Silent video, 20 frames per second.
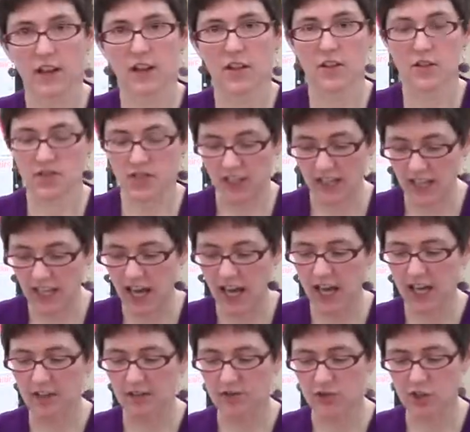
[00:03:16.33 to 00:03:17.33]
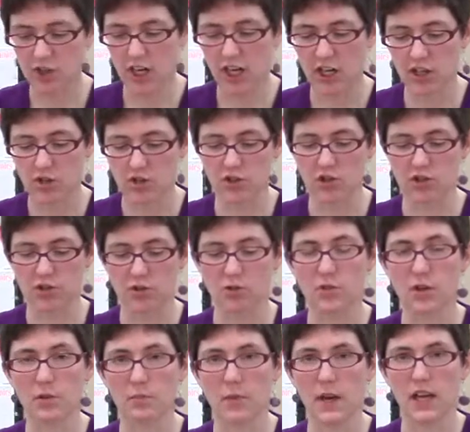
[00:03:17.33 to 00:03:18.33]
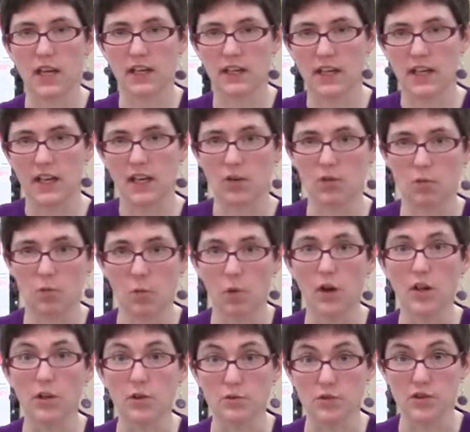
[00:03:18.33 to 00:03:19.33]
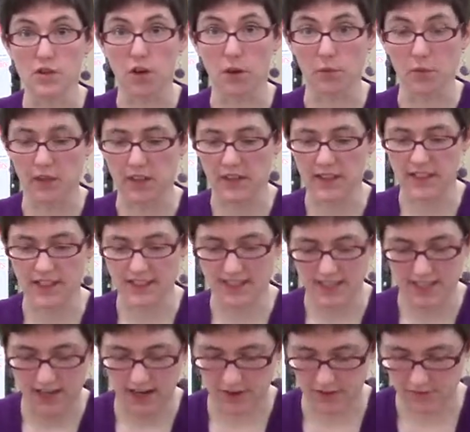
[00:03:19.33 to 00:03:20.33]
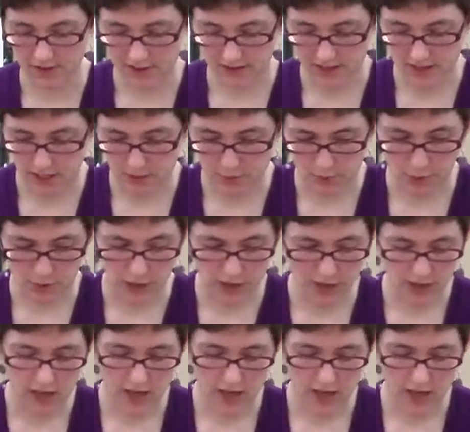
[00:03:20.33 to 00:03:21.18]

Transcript: There's a lot of changes you can make in what you start with. It doesn't have to stay put.